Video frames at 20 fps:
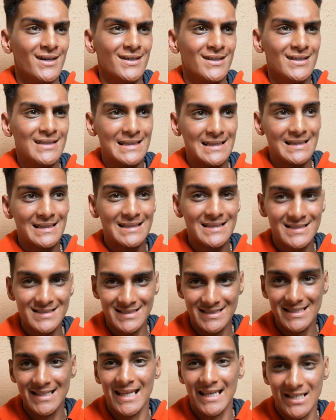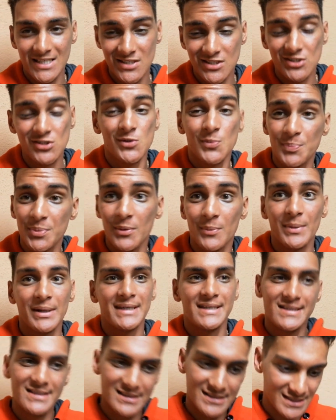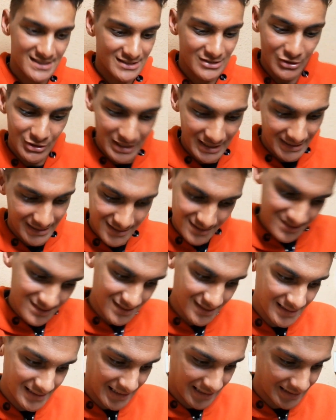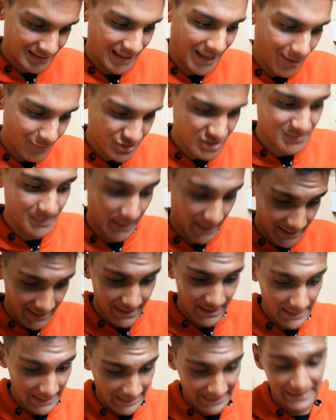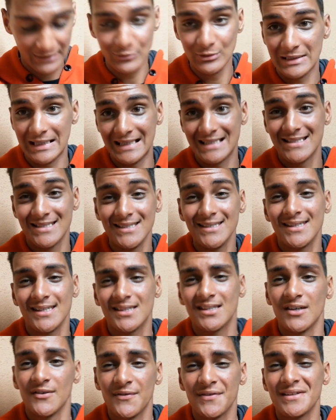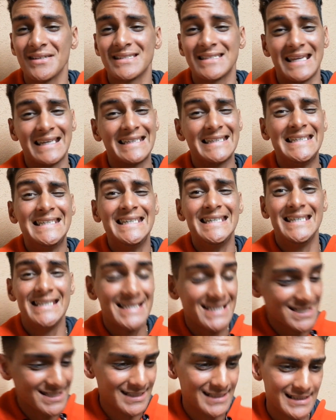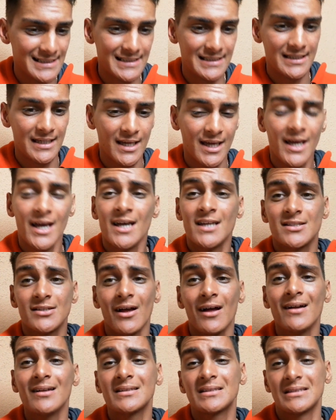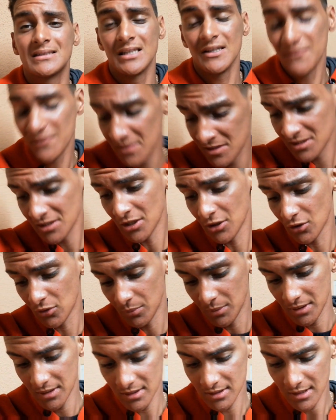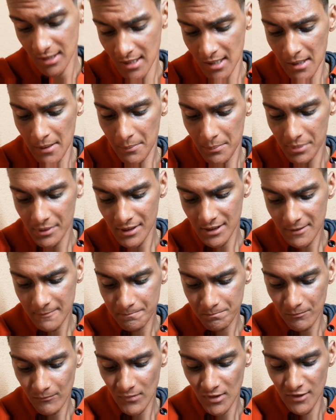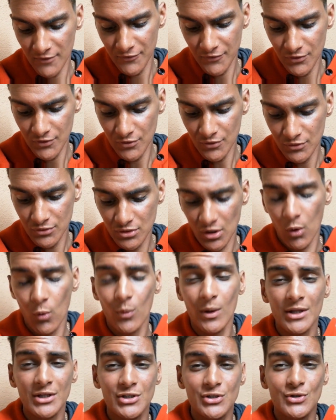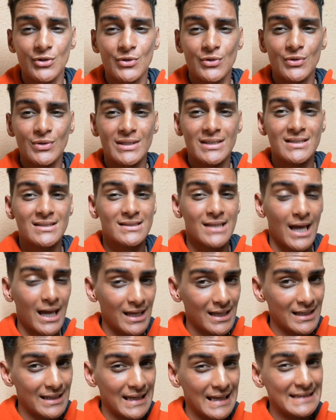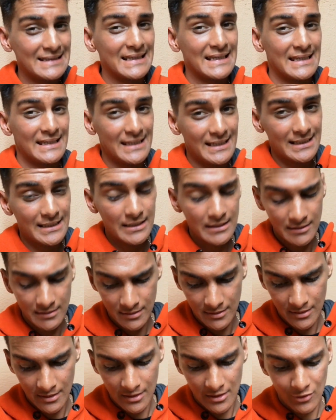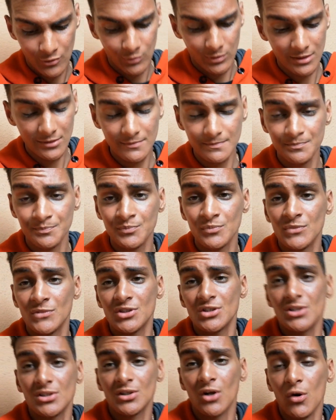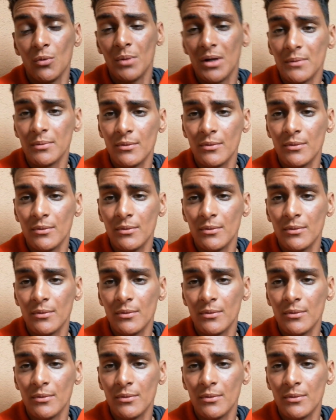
it's like super amazing just to like see, like I was spraying and I could like see the difference like instantly. So I'll definitely recommend it. But if you don't want your entire light red, well, just go maybe